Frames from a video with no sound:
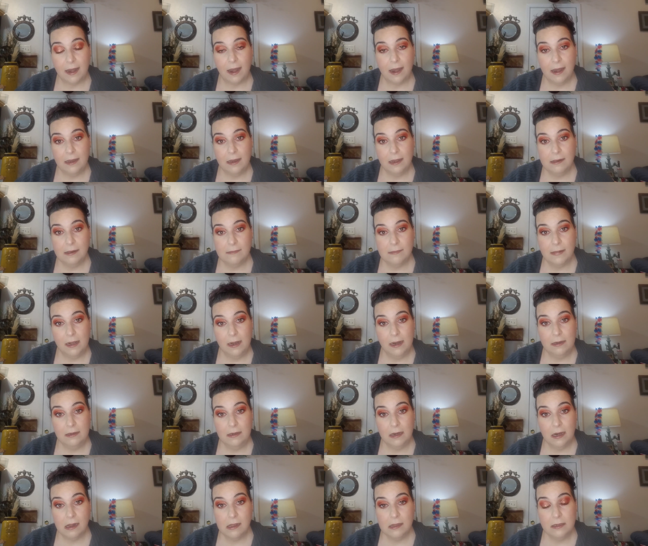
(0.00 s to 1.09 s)

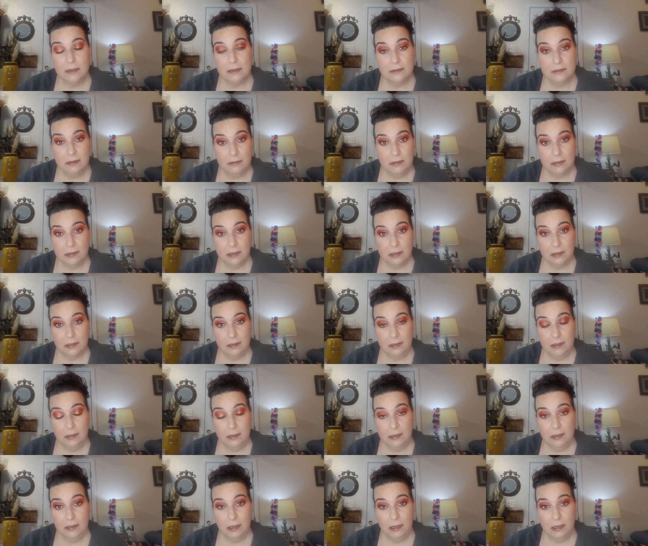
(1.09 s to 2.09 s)
[no speech]